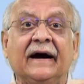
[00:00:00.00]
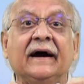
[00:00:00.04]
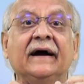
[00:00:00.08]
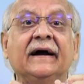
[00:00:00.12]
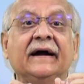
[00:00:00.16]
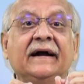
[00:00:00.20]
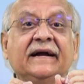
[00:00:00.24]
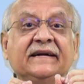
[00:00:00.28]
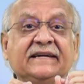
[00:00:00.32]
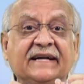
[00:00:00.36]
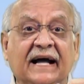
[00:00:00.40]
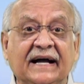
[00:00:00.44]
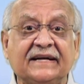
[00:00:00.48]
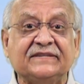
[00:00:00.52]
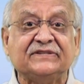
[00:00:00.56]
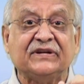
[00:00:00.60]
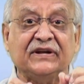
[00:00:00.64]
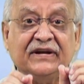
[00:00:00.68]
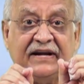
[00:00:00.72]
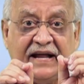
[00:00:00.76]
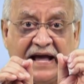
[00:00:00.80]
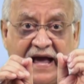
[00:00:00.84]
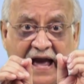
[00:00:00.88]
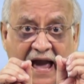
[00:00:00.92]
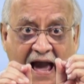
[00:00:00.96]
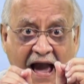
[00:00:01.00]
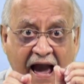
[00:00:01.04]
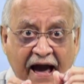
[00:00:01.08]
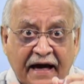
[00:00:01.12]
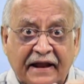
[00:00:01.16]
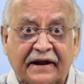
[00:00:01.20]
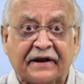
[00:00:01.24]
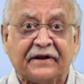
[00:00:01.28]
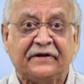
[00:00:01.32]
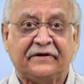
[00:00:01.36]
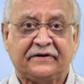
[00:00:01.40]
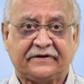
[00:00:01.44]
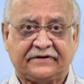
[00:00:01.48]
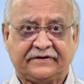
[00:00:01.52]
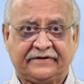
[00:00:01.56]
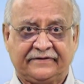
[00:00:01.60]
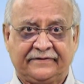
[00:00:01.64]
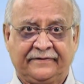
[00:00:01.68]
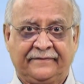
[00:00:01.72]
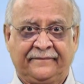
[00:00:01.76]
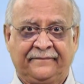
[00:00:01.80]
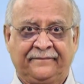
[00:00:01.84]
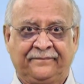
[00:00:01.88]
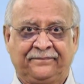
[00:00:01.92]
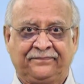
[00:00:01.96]
It has an error.
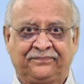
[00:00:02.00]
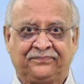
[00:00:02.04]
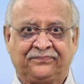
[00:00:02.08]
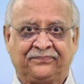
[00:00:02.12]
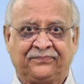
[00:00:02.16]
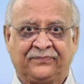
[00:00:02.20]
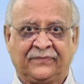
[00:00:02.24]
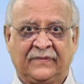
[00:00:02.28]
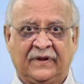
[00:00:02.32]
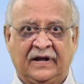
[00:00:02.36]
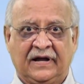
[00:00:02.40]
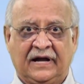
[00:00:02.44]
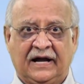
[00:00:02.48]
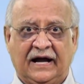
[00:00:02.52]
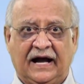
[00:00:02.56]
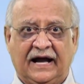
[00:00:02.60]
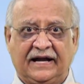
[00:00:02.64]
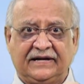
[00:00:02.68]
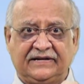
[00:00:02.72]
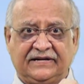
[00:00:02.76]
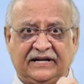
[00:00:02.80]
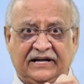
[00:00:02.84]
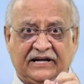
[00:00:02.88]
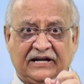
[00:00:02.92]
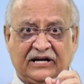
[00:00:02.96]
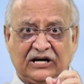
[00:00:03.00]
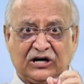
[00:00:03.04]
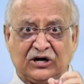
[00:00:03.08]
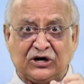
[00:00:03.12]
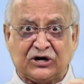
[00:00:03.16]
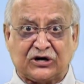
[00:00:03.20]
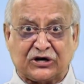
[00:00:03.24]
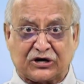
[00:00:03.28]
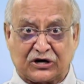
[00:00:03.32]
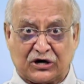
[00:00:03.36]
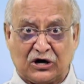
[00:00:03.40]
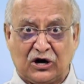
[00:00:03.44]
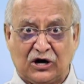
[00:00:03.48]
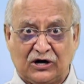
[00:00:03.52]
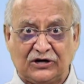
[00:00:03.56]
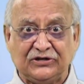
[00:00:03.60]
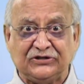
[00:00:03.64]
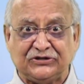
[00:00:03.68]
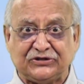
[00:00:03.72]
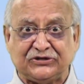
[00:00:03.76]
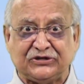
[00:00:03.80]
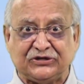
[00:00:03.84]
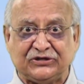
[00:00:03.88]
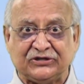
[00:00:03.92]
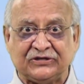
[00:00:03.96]
And he
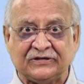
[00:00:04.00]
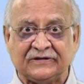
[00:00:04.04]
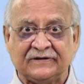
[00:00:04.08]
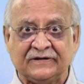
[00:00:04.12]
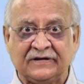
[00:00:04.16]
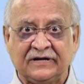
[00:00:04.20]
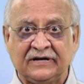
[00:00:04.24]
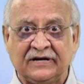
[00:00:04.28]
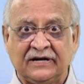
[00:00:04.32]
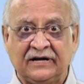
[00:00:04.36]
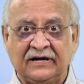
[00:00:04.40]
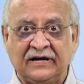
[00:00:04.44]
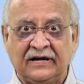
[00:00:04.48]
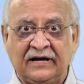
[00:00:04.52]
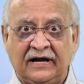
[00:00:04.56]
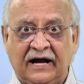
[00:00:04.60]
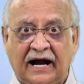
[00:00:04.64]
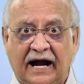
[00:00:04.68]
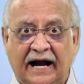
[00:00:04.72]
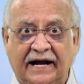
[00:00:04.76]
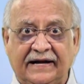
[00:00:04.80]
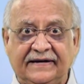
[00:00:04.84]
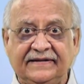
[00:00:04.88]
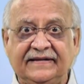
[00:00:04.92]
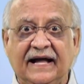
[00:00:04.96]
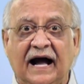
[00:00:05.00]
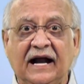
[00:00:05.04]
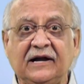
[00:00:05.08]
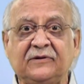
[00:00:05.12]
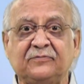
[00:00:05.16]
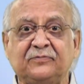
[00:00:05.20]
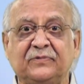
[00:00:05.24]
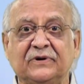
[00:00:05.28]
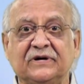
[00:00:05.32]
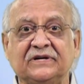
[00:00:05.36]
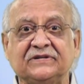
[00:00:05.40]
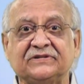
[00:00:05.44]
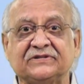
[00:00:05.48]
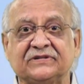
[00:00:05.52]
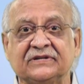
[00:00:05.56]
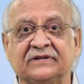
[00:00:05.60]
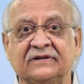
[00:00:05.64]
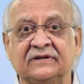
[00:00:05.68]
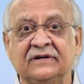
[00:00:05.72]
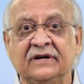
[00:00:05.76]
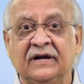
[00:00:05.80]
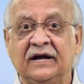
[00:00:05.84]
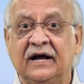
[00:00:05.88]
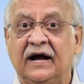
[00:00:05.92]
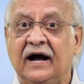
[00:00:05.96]
draws, and that
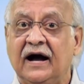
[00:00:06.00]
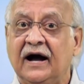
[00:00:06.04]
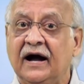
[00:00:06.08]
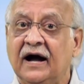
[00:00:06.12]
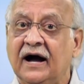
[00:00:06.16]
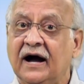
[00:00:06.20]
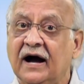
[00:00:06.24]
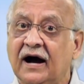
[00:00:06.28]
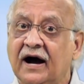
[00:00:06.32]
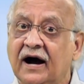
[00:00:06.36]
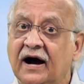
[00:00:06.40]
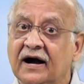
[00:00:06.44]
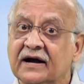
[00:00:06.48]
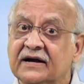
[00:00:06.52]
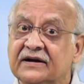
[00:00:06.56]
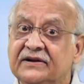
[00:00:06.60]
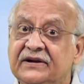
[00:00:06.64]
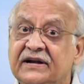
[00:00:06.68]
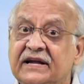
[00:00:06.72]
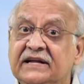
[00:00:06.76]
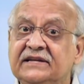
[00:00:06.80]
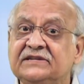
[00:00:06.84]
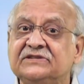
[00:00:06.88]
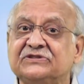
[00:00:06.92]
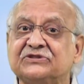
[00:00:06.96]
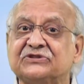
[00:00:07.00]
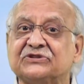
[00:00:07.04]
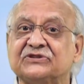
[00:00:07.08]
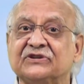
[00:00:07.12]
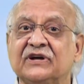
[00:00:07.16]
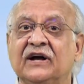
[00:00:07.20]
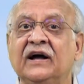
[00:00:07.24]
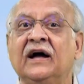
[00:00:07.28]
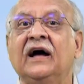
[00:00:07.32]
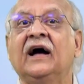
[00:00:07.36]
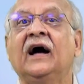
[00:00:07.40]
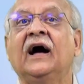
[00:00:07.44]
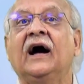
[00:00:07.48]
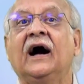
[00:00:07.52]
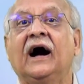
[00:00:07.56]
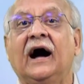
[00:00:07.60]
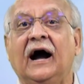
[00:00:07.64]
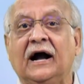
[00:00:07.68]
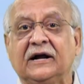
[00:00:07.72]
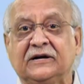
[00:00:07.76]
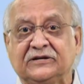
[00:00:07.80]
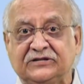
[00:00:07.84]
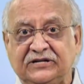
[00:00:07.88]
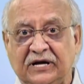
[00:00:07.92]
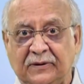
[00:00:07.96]
person agrees,
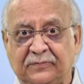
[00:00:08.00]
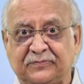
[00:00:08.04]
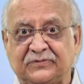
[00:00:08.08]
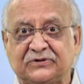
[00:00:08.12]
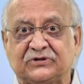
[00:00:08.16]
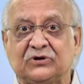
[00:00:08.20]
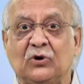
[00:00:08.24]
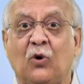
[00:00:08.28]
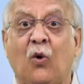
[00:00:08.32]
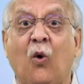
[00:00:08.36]
accepts.